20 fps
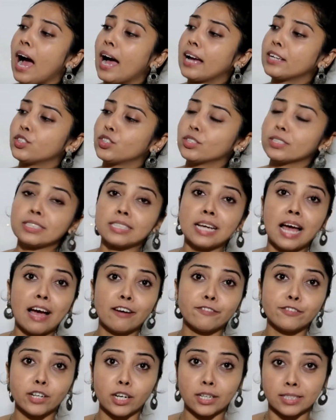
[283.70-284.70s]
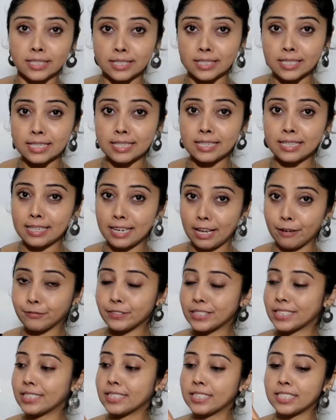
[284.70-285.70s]
I just have a little
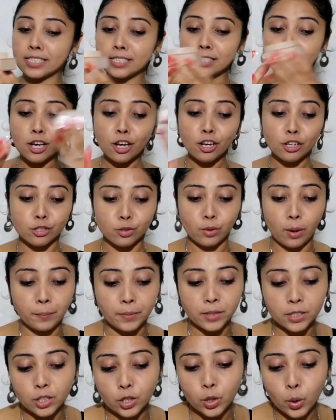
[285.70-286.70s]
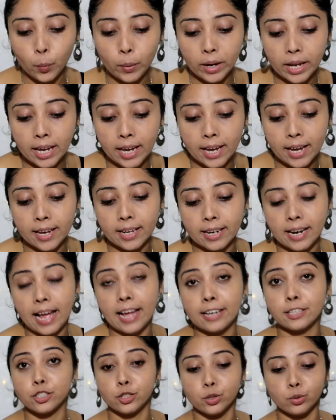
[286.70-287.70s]
left in this, so I'm gonna go ahead
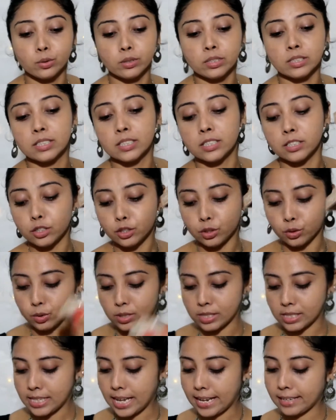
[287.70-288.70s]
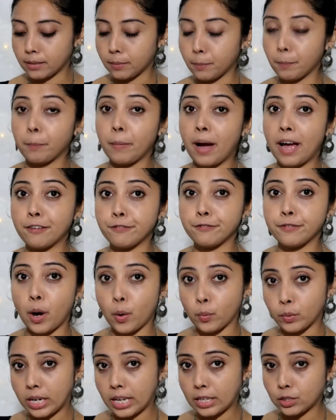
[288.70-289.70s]
and use this to set my
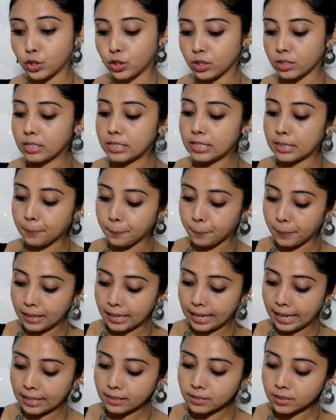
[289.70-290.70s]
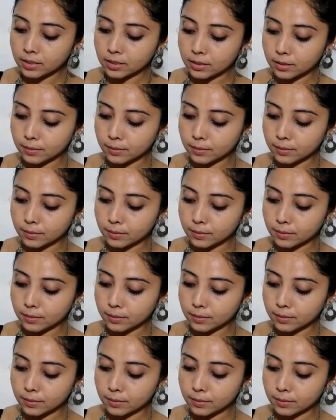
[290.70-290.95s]
foundation in place.